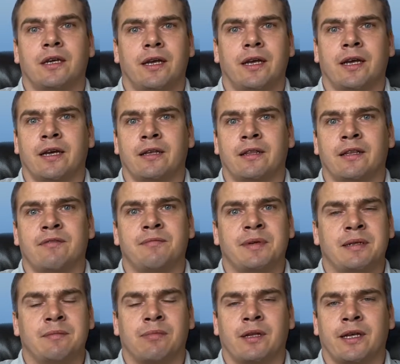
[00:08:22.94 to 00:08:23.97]
And they've
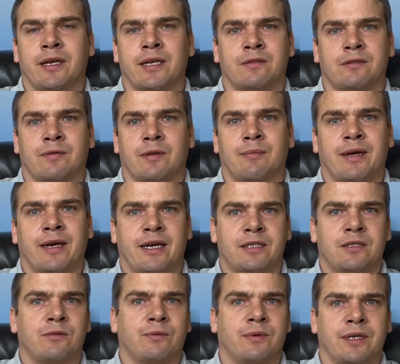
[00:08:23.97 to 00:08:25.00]
made plans over the
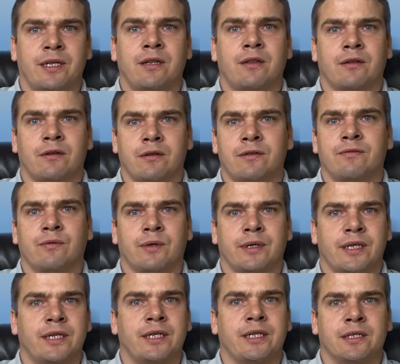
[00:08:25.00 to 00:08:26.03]
past 20, 30,
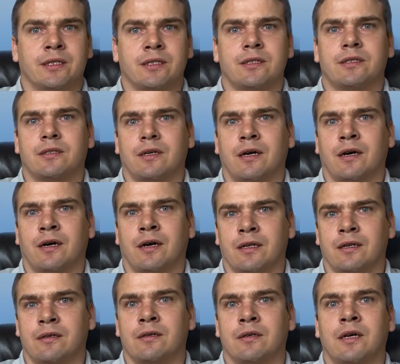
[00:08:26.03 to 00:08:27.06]
40 years
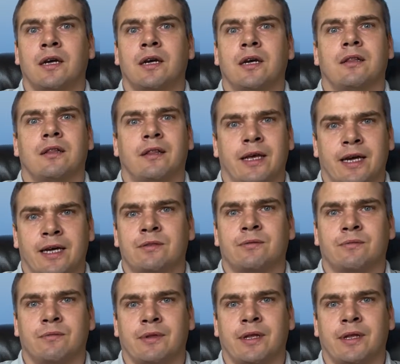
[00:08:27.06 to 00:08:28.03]
on that's,